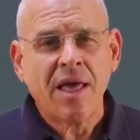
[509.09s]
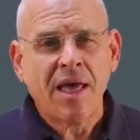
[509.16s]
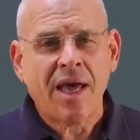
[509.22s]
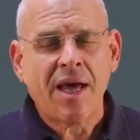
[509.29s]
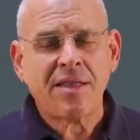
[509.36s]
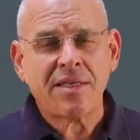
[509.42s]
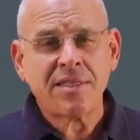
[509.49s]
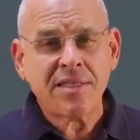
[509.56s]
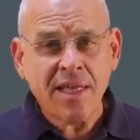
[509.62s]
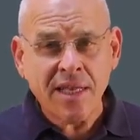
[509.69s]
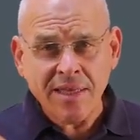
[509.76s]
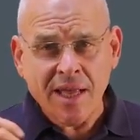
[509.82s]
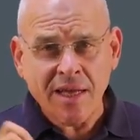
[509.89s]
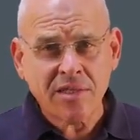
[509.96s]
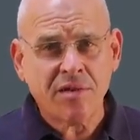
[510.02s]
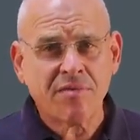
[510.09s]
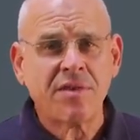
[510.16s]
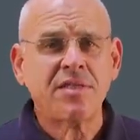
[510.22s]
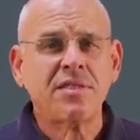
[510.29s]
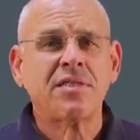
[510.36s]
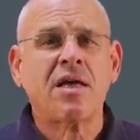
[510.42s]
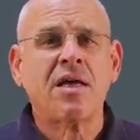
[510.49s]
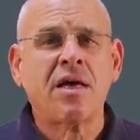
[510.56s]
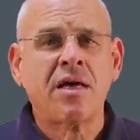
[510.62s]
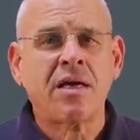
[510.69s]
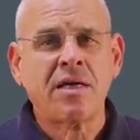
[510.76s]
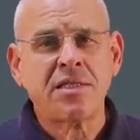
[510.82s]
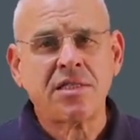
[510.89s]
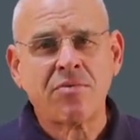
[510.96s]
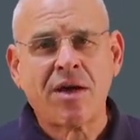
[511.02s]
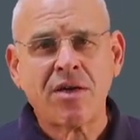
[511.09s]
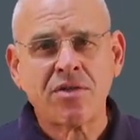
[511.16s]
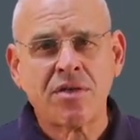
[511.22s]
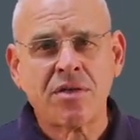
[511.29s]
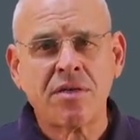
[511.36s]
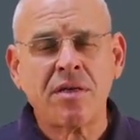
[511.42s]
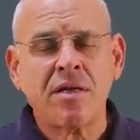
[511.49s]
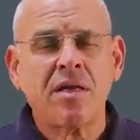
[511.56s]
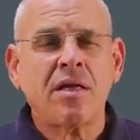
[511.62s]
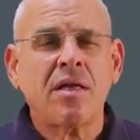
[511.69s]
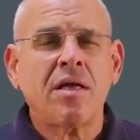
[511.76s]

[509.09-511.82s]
And the syntax of this uh, instruction